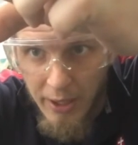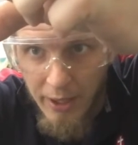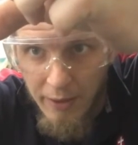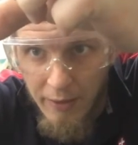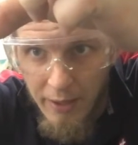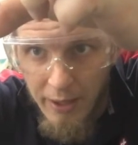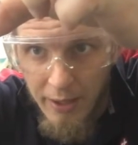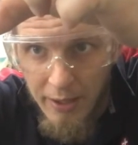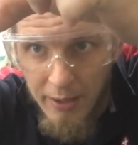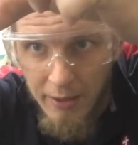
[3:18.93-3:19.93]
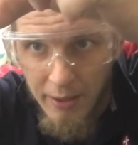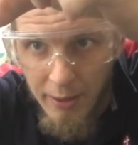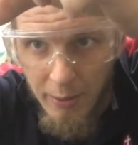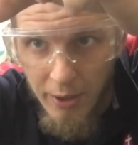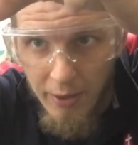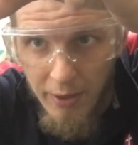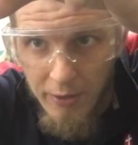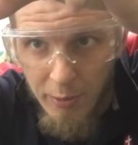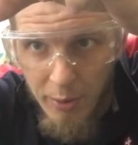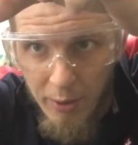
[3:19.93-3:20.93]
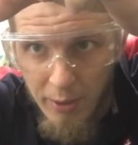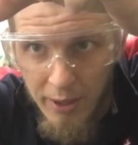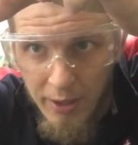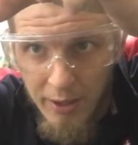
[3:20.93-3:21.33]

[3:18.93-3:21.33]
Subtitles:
in there. There we go, that's a better one.